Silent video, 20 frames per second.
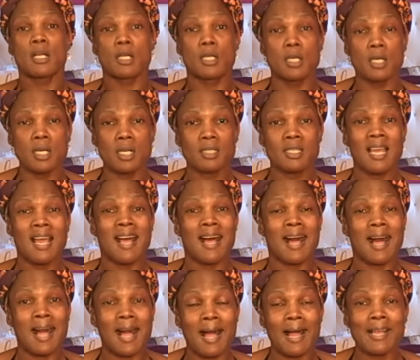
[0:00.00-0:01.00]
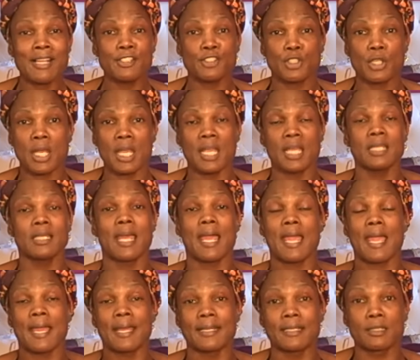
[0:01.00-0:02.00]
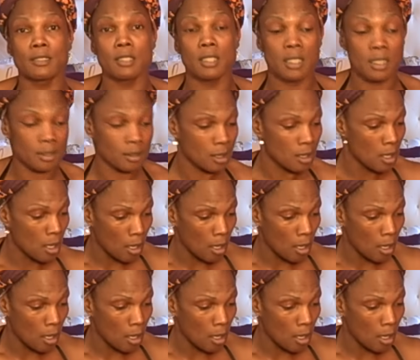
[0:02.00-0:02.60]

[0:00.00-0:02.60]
good hygiene and good